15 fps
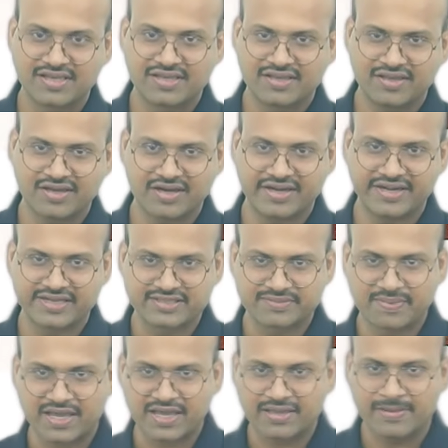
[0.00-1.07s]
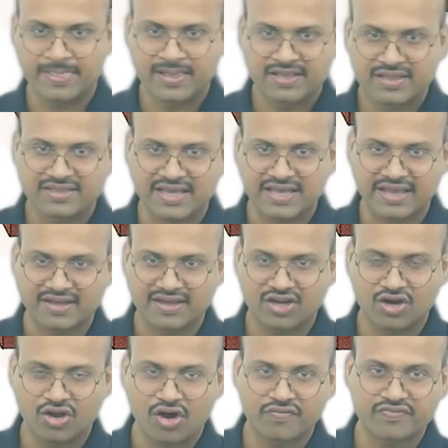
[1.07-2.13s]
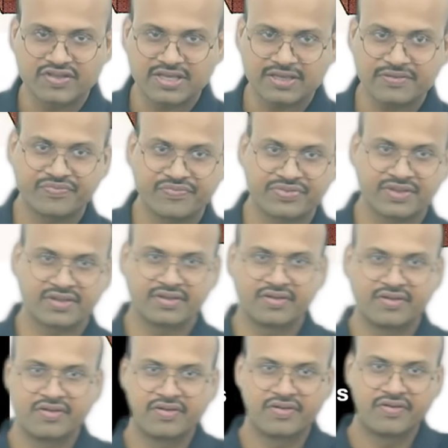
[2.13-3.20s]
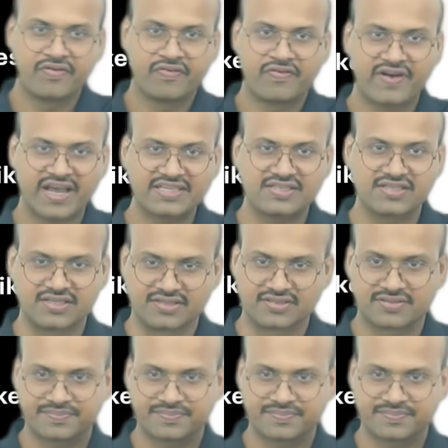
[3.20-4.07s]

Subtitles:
Here it is by the angle of the fractures.